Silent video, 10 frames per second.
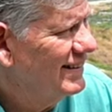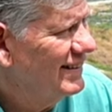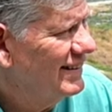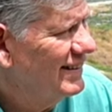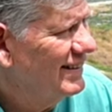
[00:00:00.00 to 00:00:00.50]

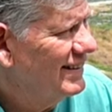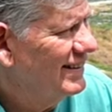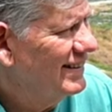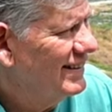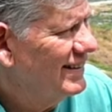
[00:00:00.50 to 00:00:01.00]

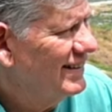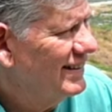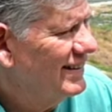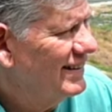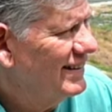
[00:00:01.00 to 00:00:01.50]

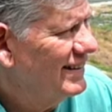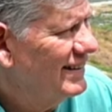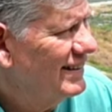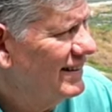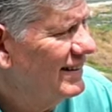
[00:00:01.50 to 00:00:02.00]

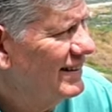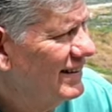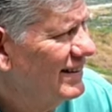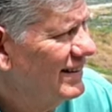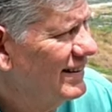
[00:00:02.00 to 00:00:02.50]

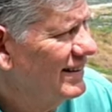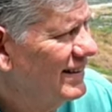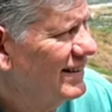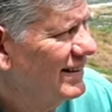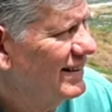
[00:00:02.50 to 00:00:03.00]

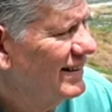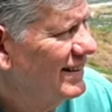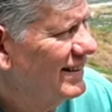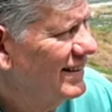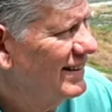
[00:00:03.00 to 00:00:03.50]

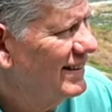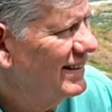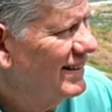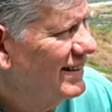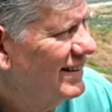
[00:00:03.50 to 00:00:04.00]

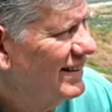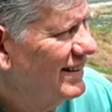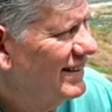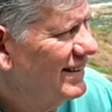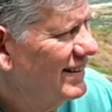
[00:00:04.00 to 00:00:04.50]

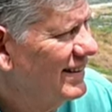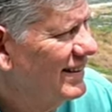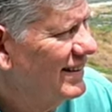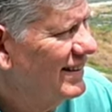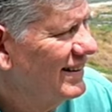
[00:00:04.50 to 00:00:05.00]

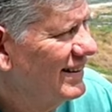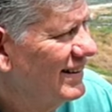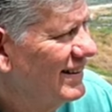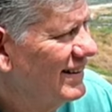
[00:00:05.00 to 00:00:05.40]
No words are spoken by the person on screen.